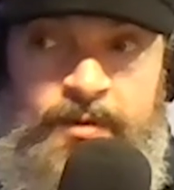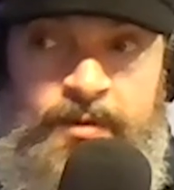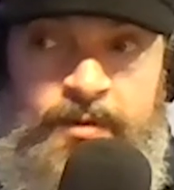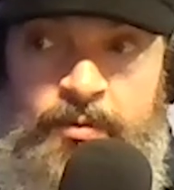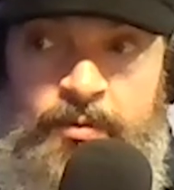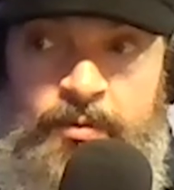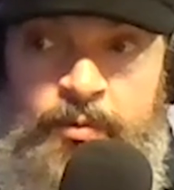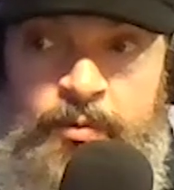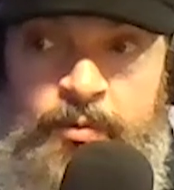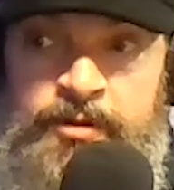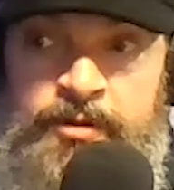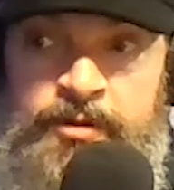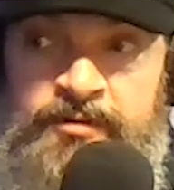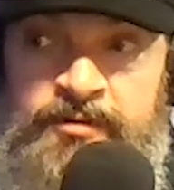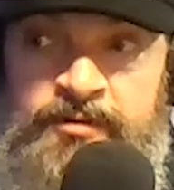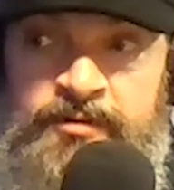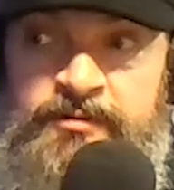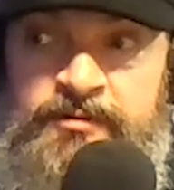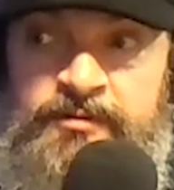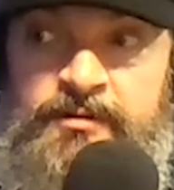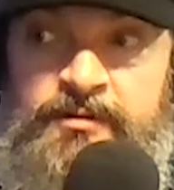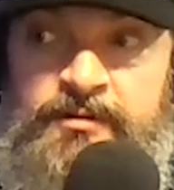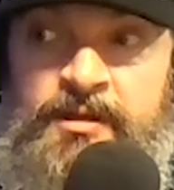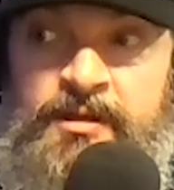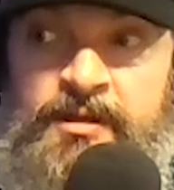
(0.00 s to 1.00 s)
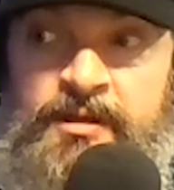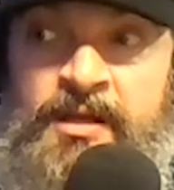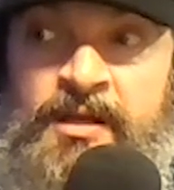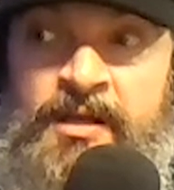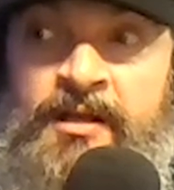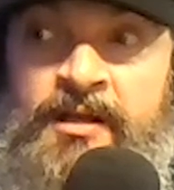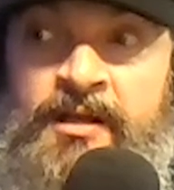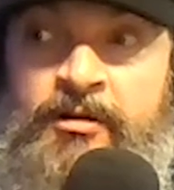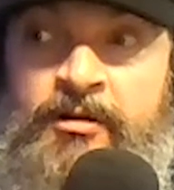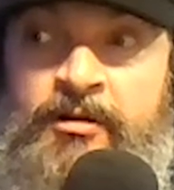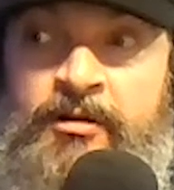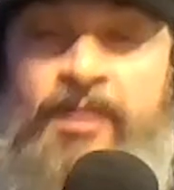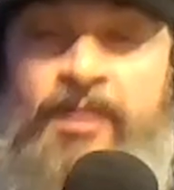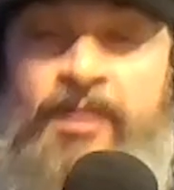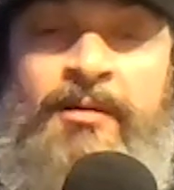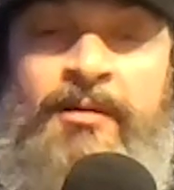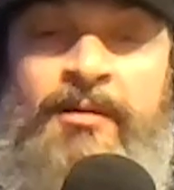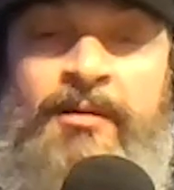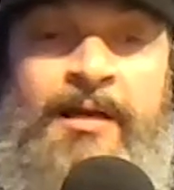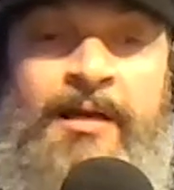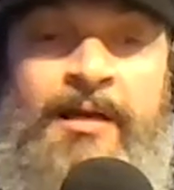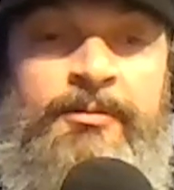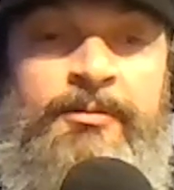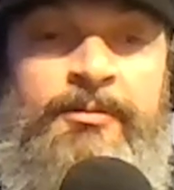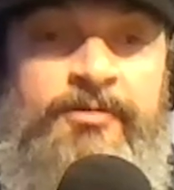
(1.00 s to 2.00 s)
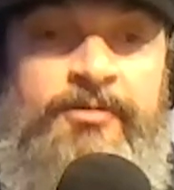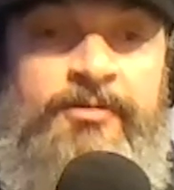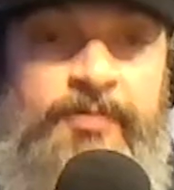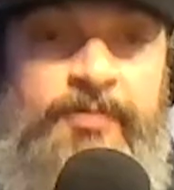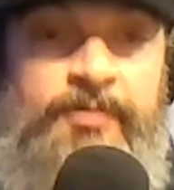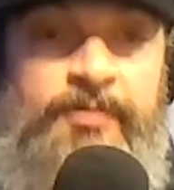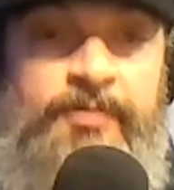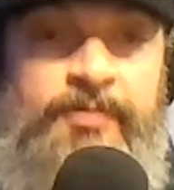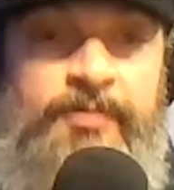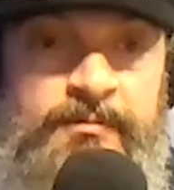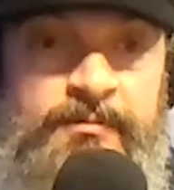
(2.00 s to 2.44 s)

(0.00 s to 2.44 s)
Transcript: was an incredible opportunity.